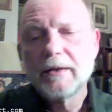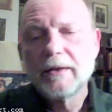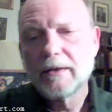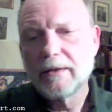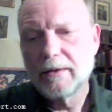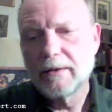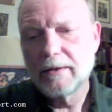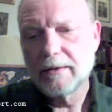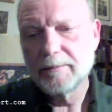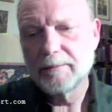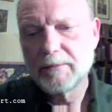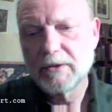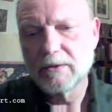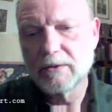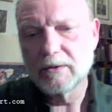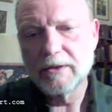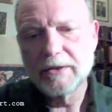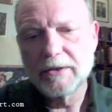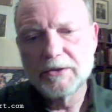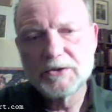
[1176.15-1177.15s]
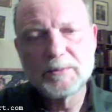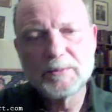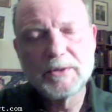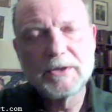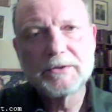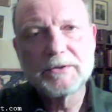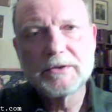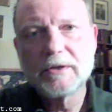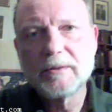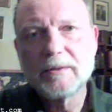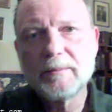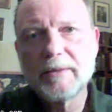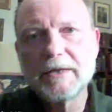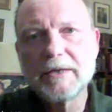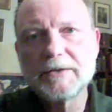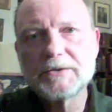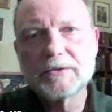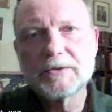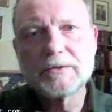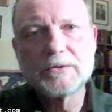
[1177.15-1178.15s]
large military
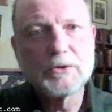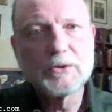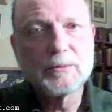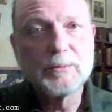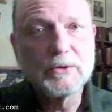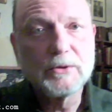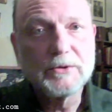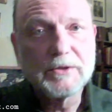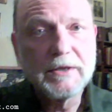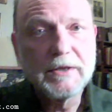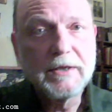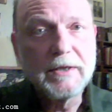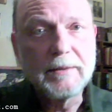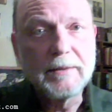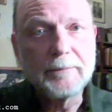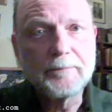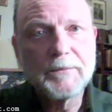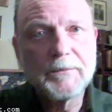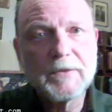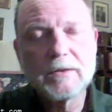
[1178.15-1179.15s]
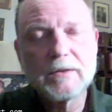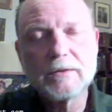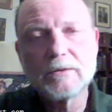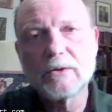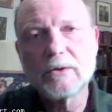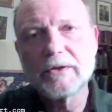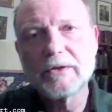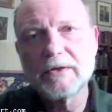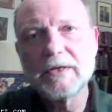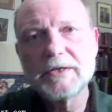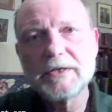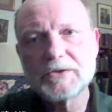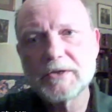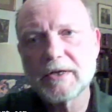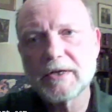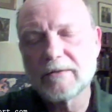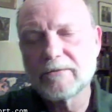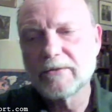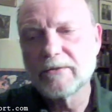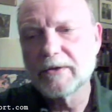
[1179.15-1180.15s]
base in Djibouti in Northeast
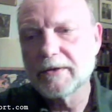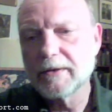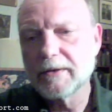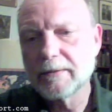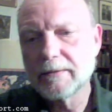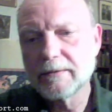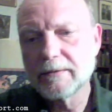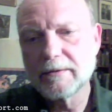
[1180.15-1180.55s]
Africa,